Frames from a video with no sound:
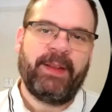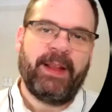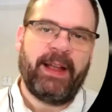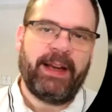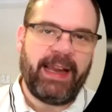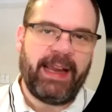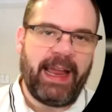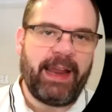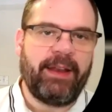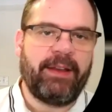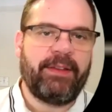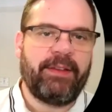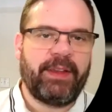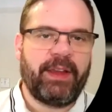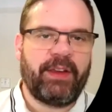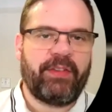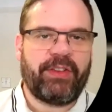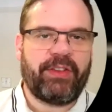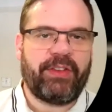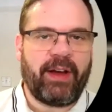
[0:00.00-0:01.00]
Again,
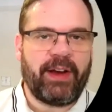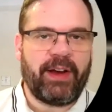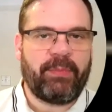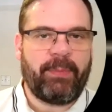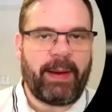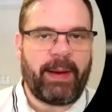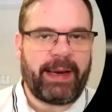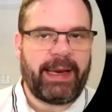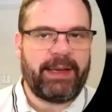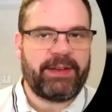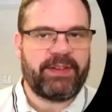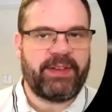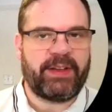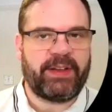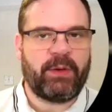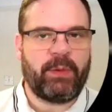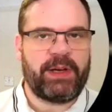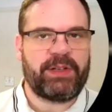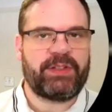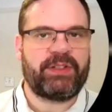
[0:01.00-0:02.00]
this ties back into the
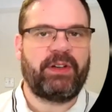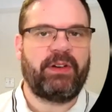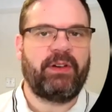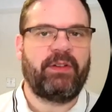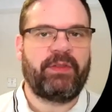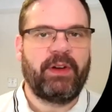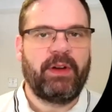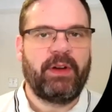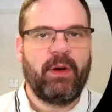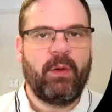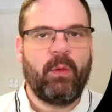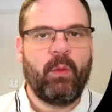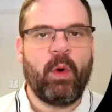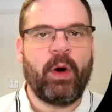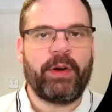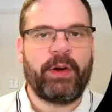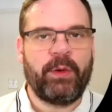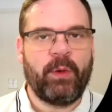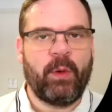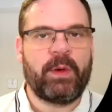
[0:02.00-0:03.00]
question of
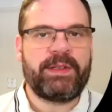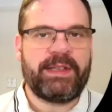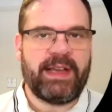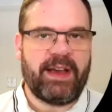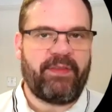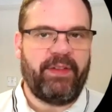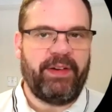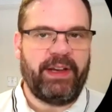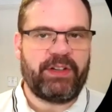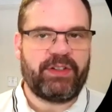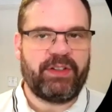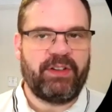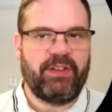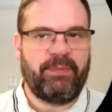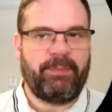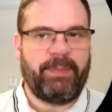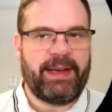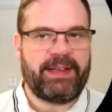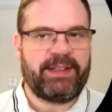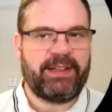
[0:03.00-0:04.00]
what your definition
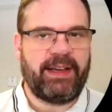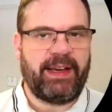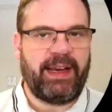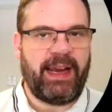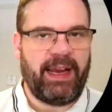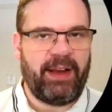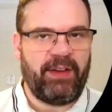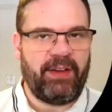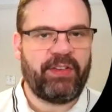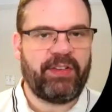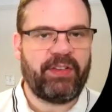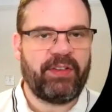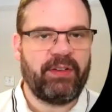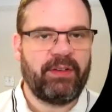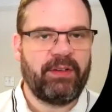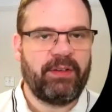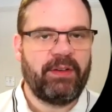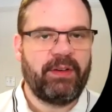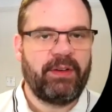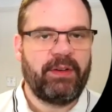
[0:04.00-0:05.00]
of better is,
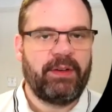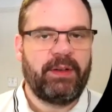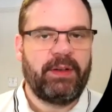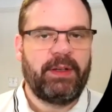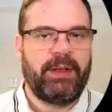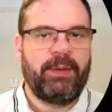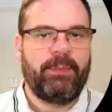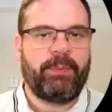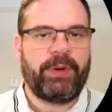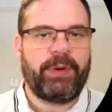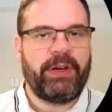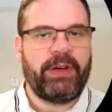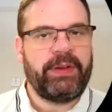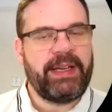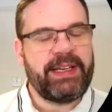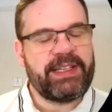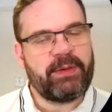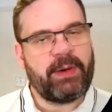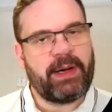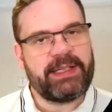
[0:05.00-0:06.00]
but you
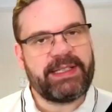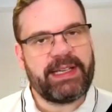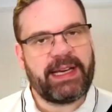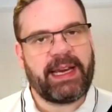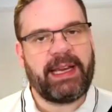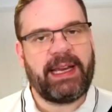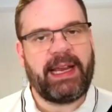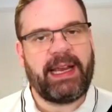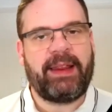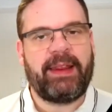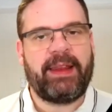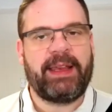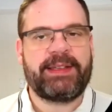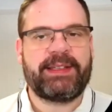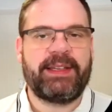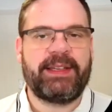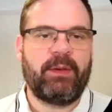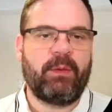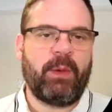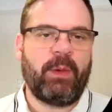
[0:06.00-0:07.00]
need to articulate
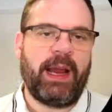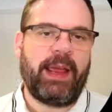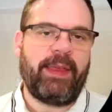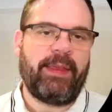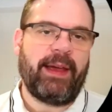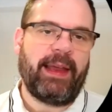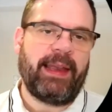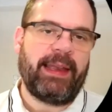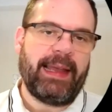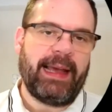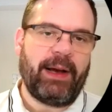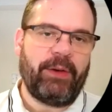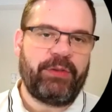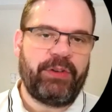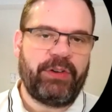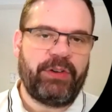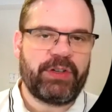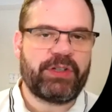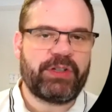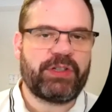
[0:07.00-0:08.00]
this in a way that allows
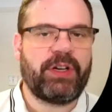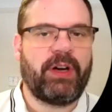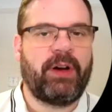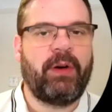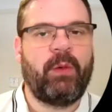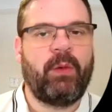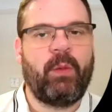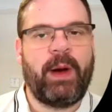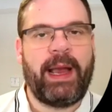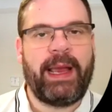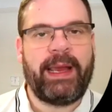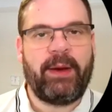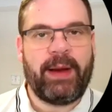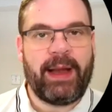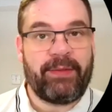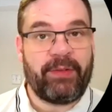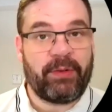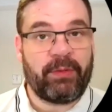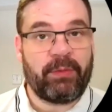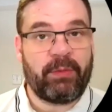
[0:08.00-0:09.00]
you to show where you
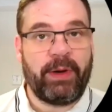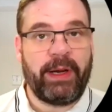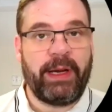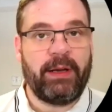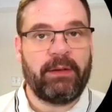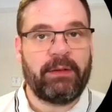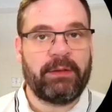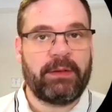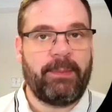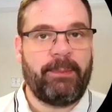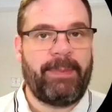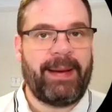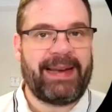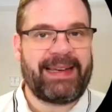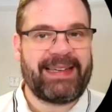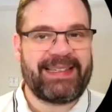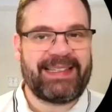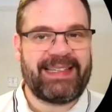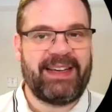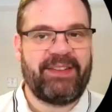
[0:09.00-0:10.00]
have a real
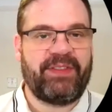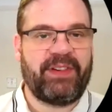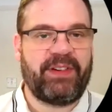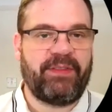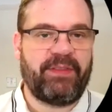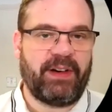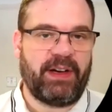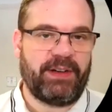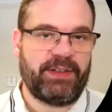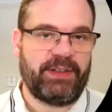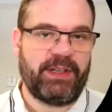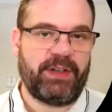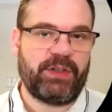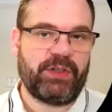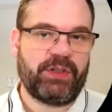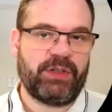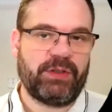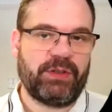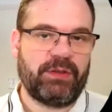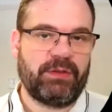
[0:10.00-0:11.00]
competitive
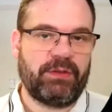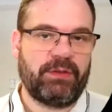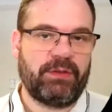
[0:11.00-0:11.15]
advantage.